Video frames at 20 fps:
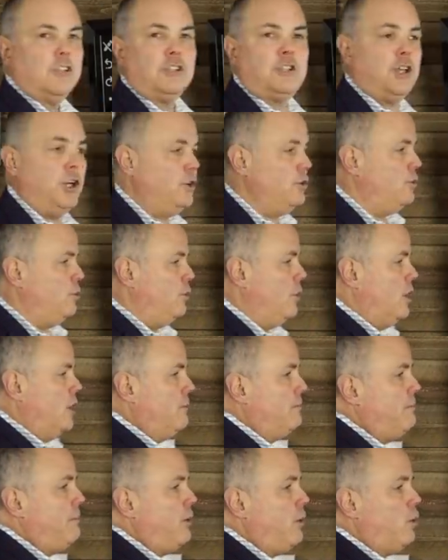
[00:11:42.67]
two
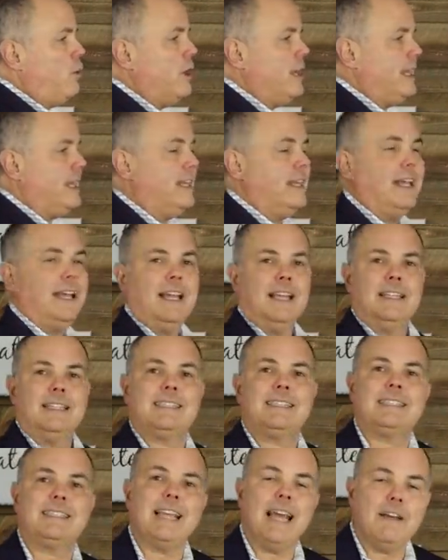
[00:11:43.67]
point
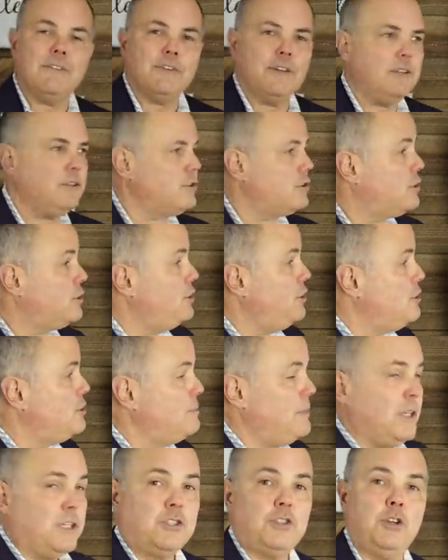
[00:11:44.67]
seven,
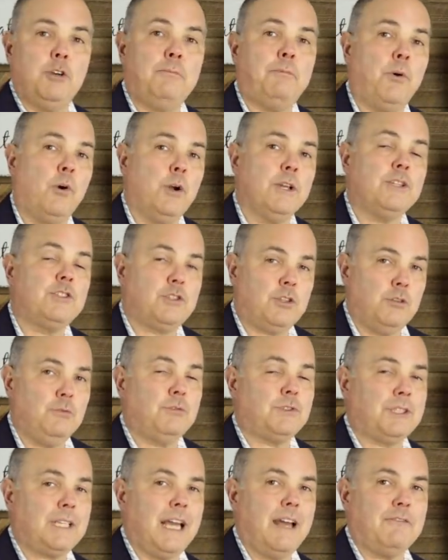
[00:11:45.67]
excuse me, two point
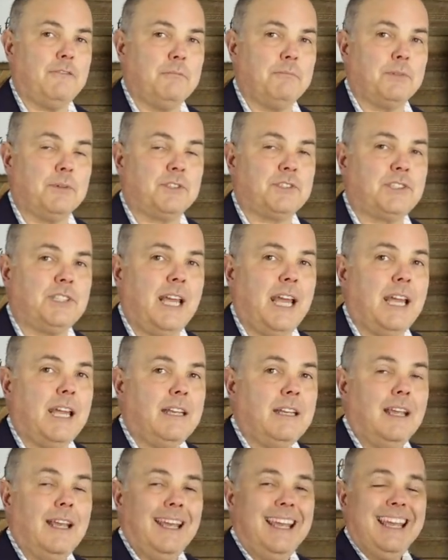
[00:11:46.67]
two seven
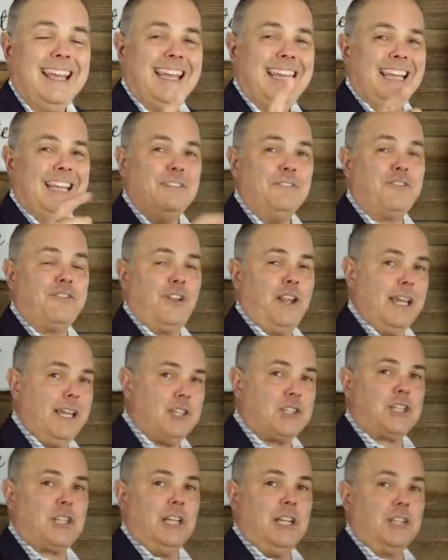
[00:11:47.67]
percent,
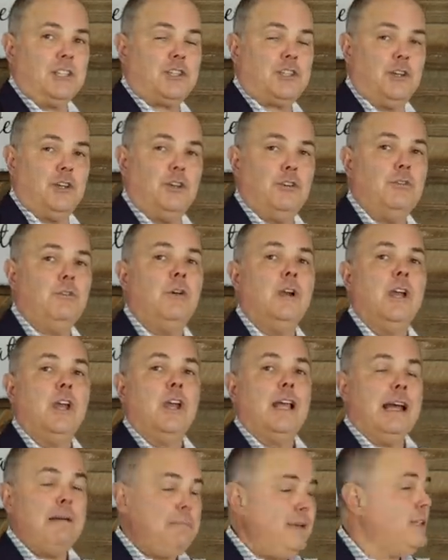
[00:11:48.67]
inflation at two,
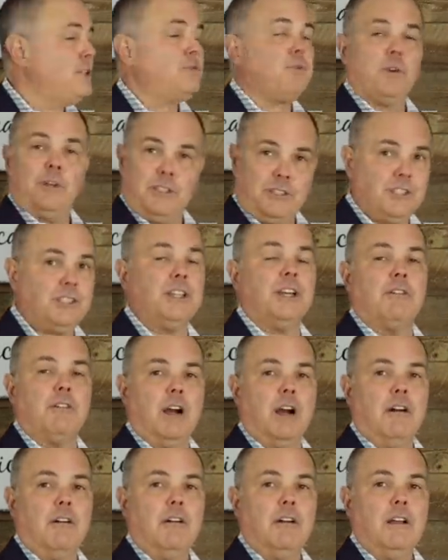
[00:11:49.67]
that means we're at
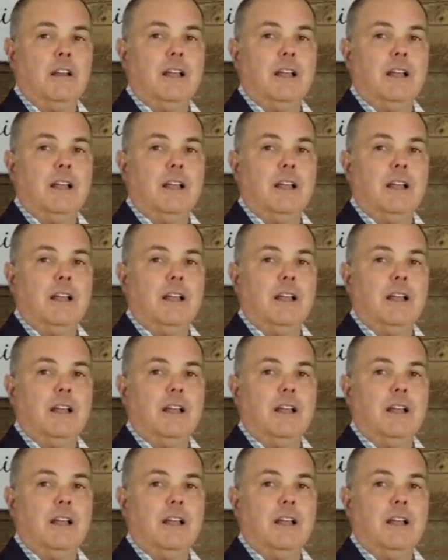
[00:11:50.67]
zero.